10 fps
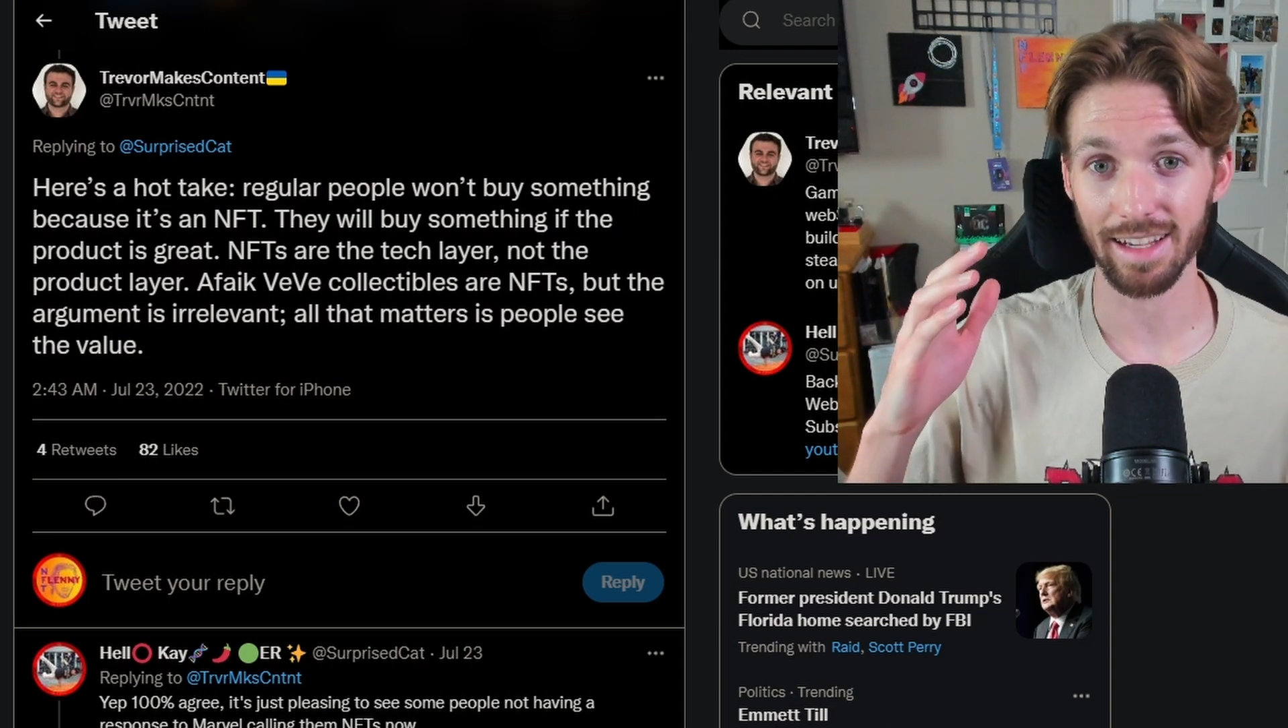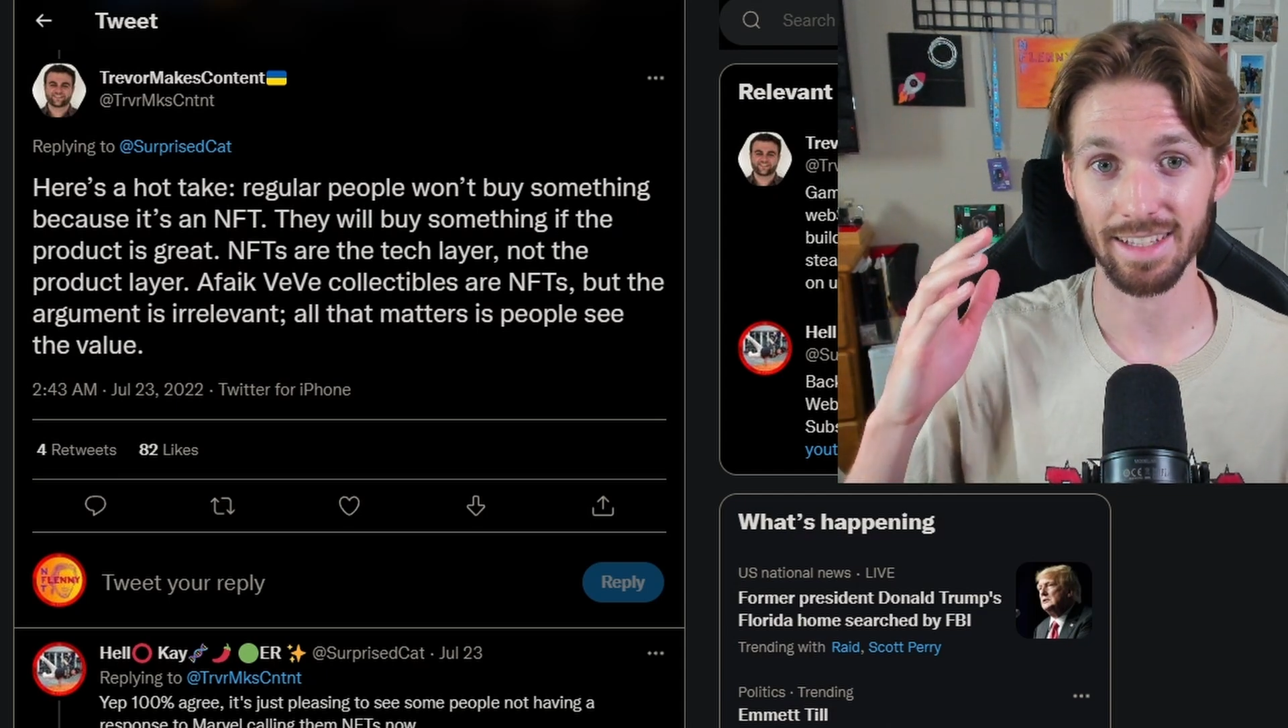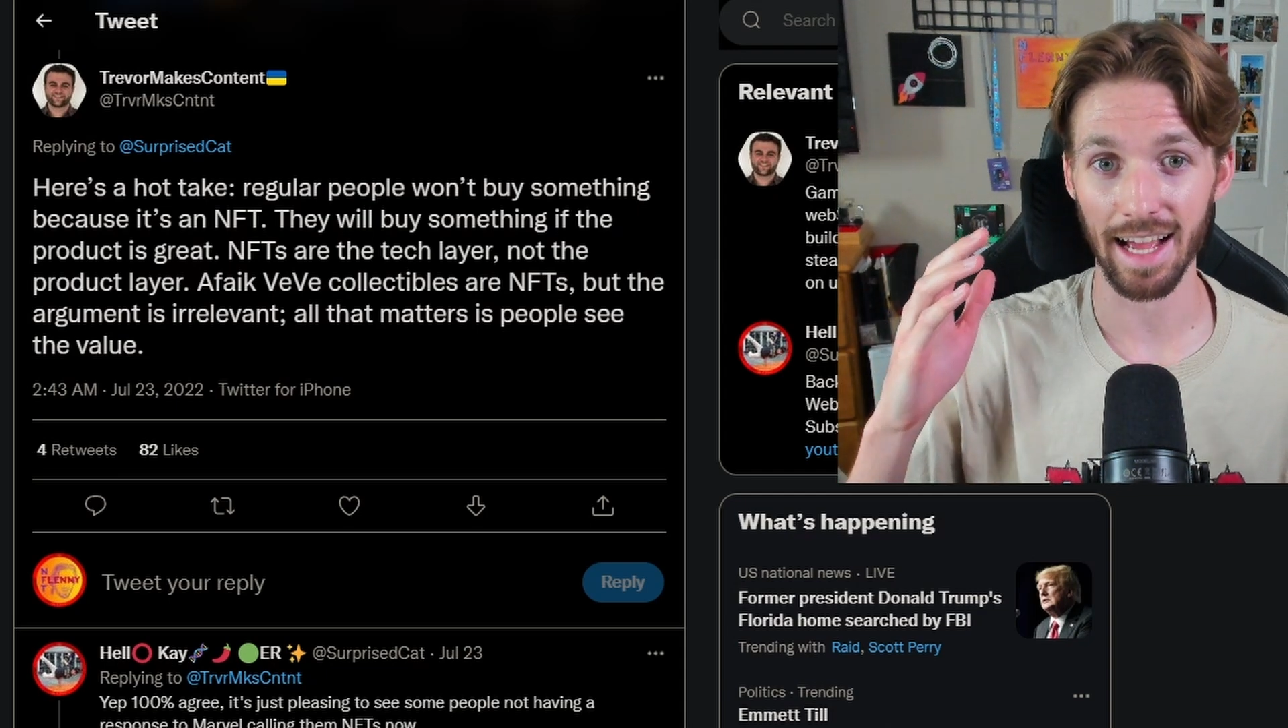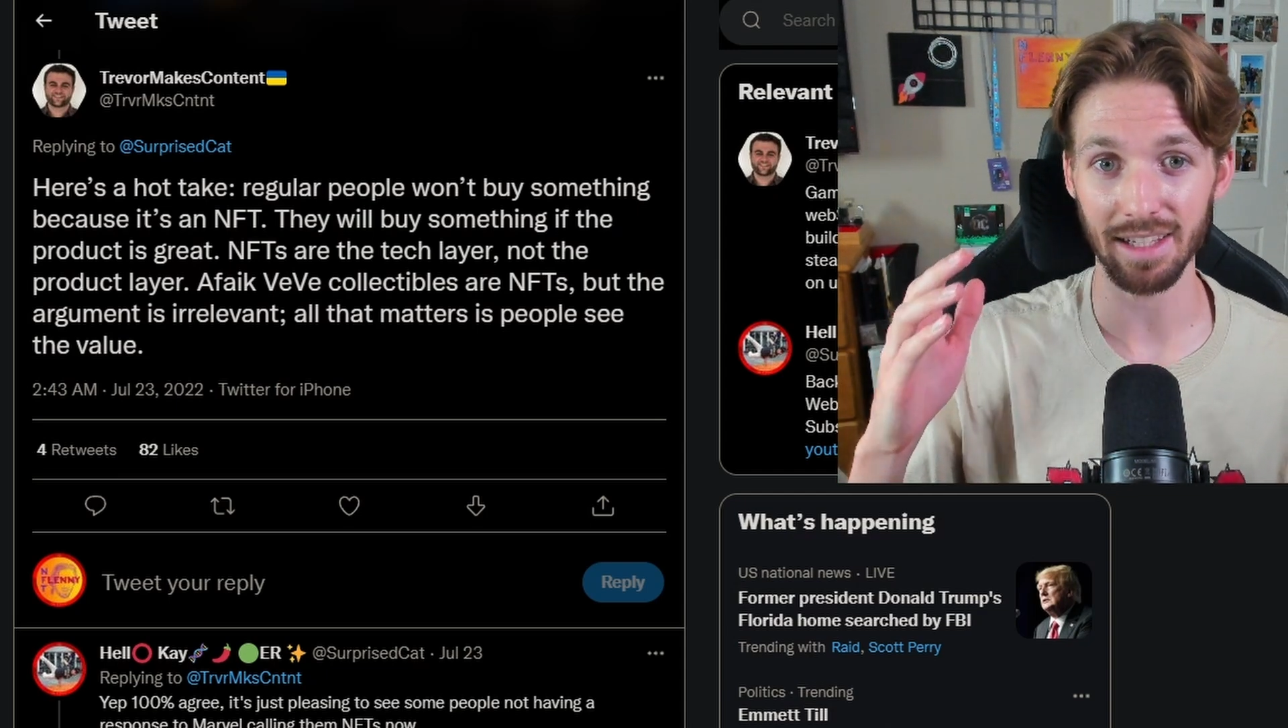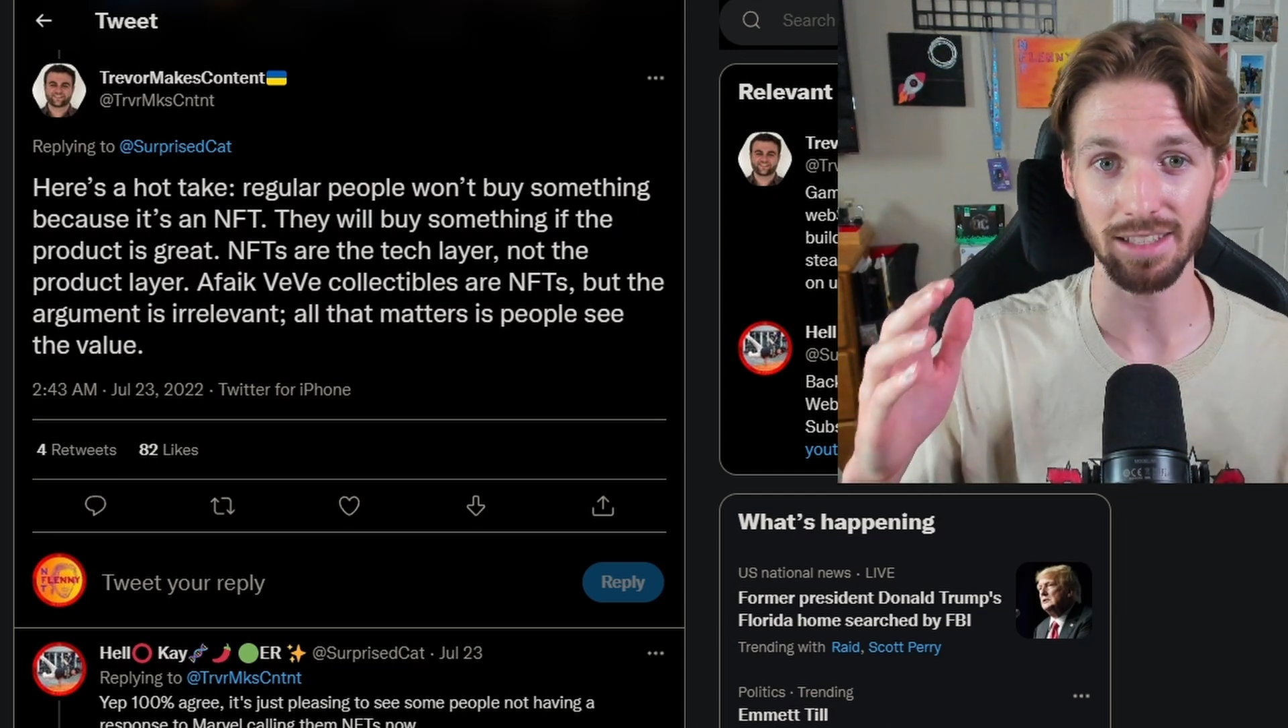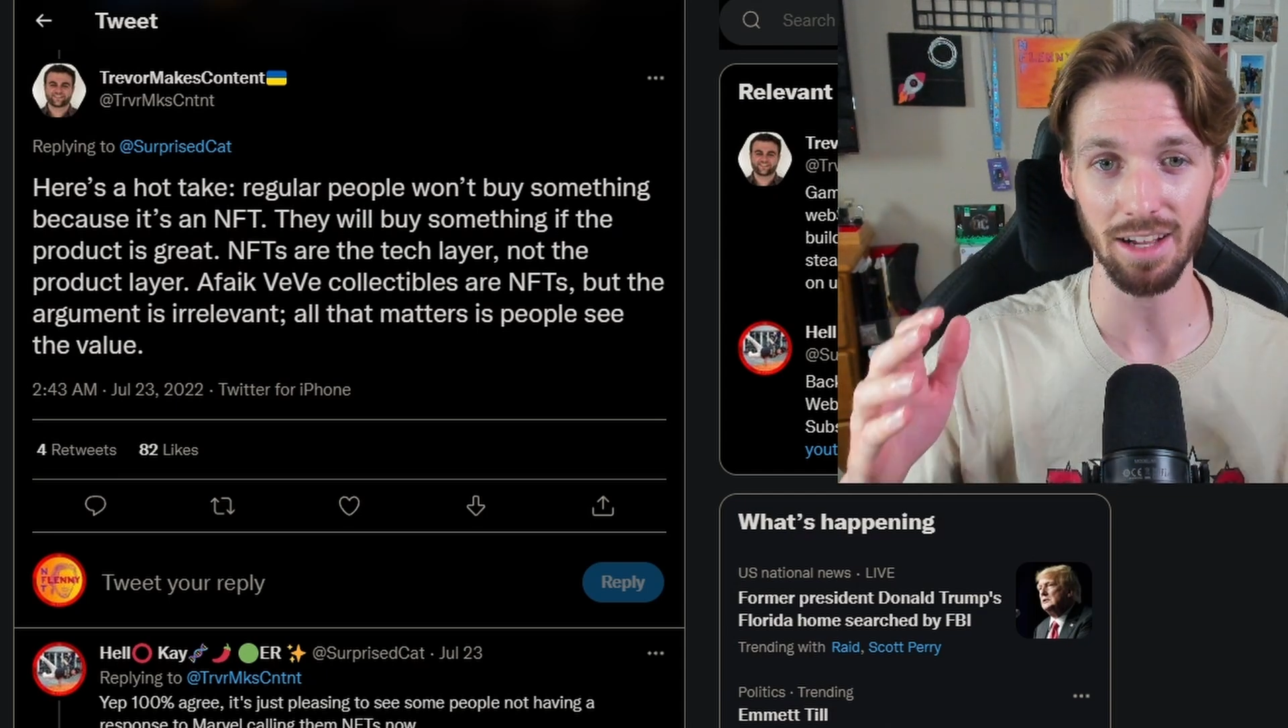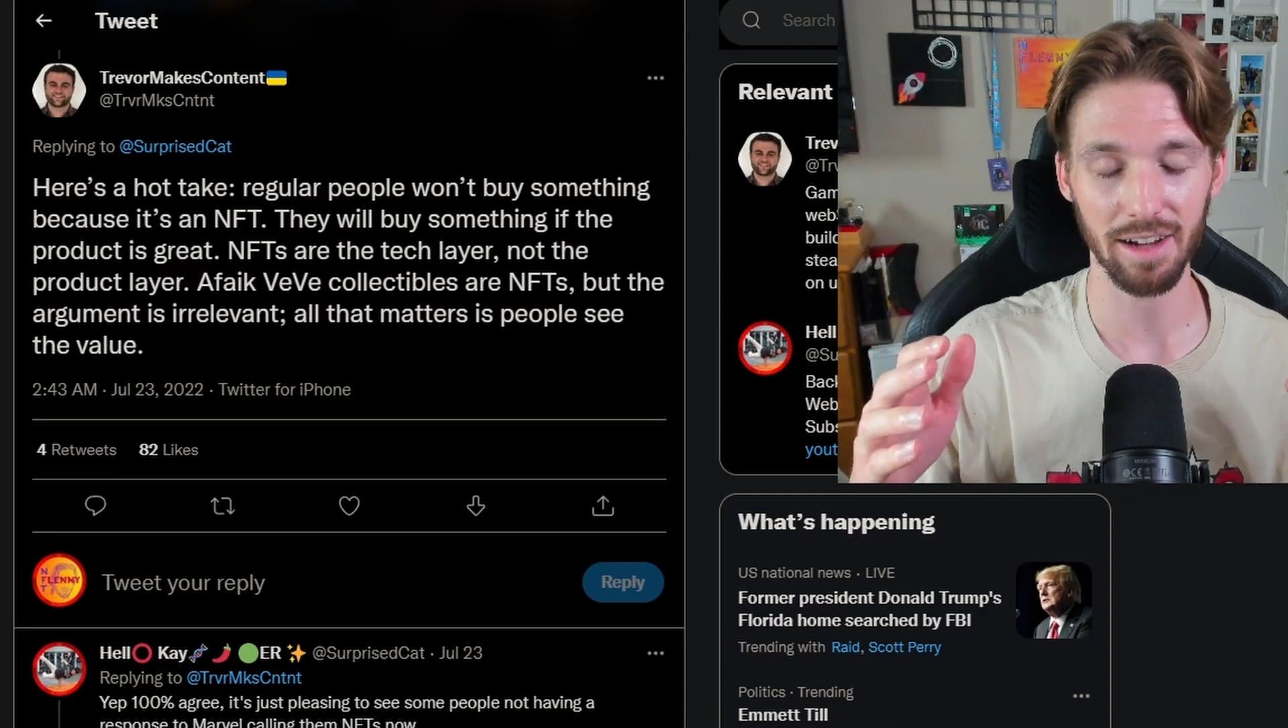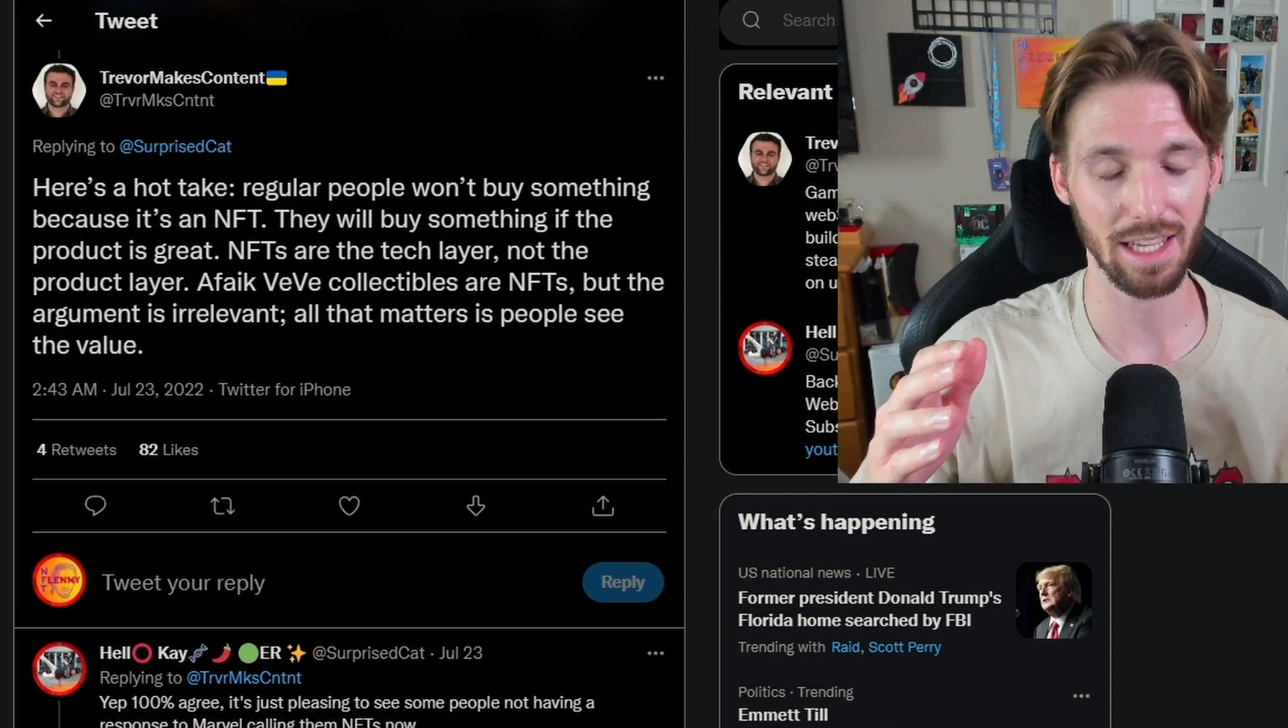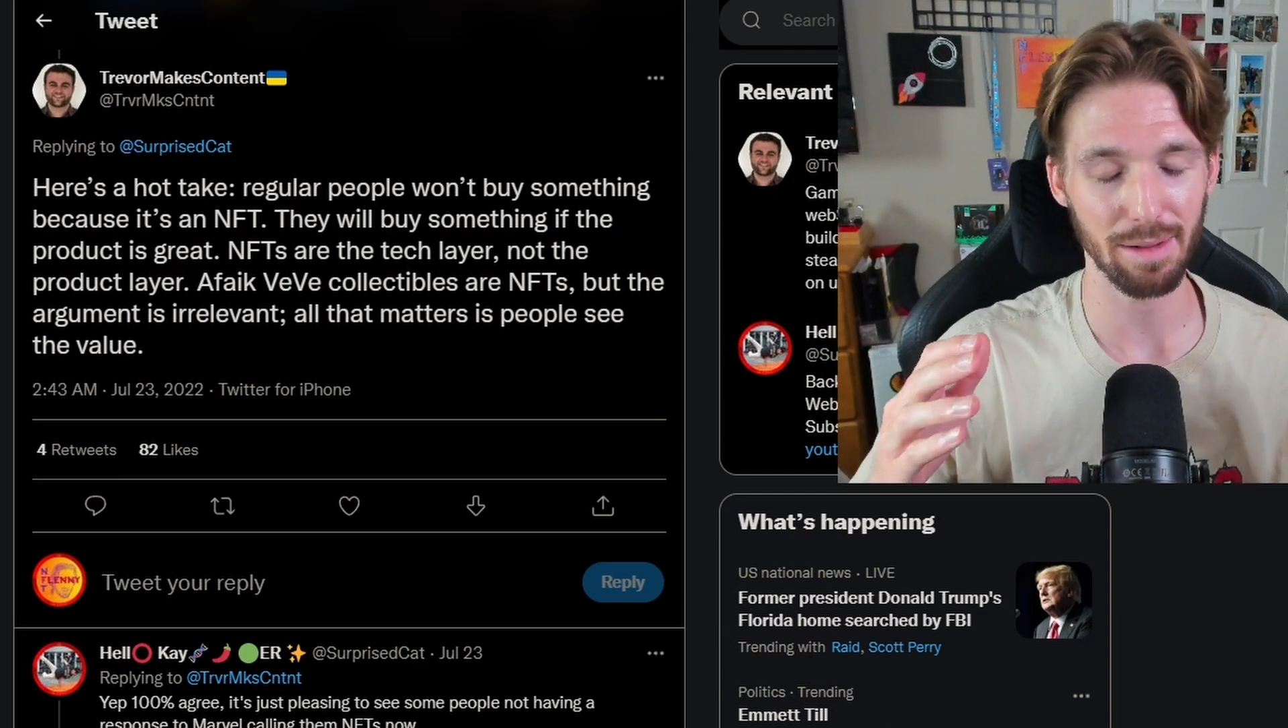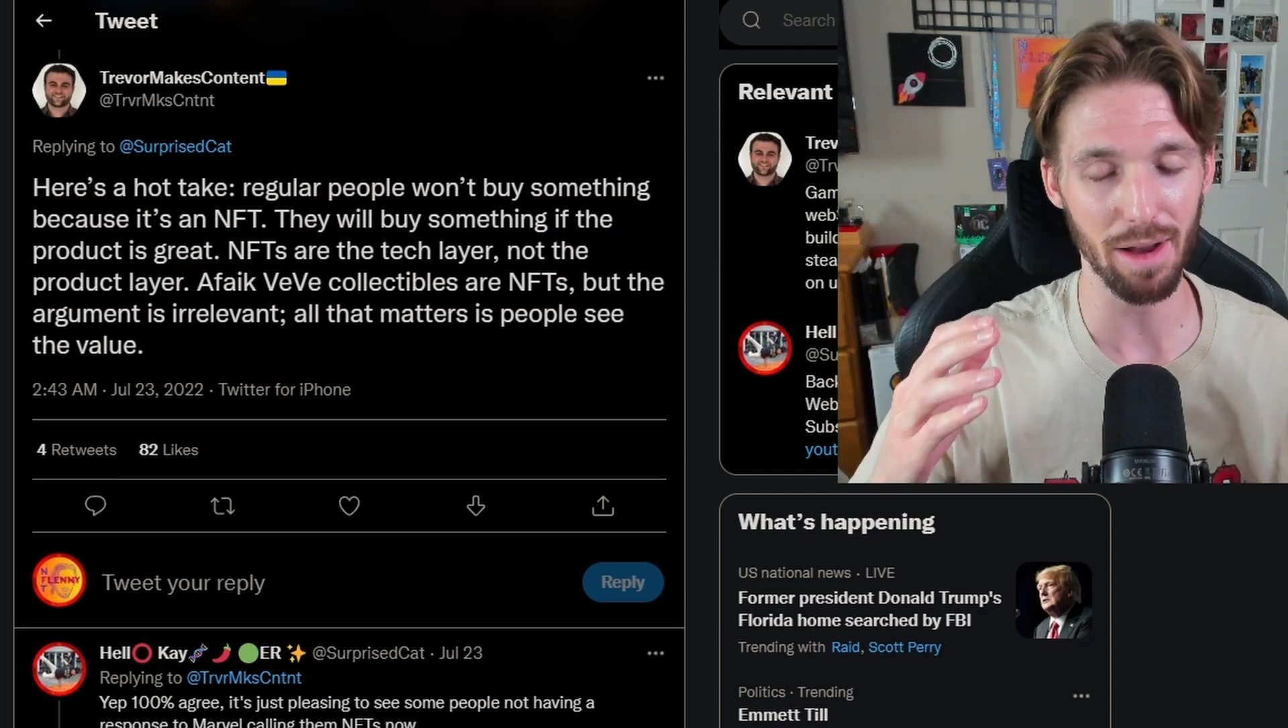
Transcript: exactly talking